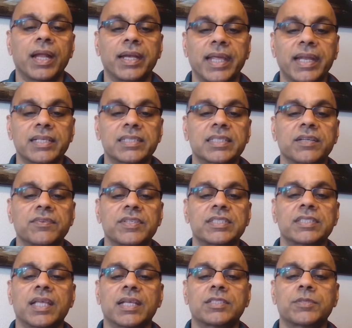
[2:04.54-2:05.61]
a data
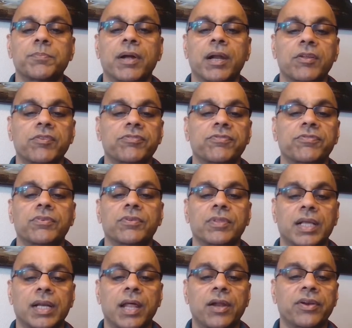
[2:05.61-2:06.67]
service that's part of
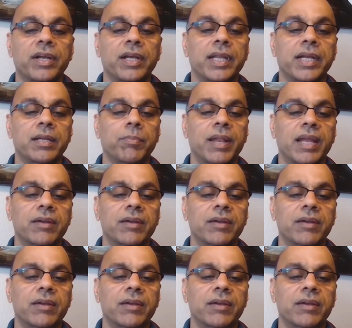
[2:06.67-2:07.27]
the Cloudera Data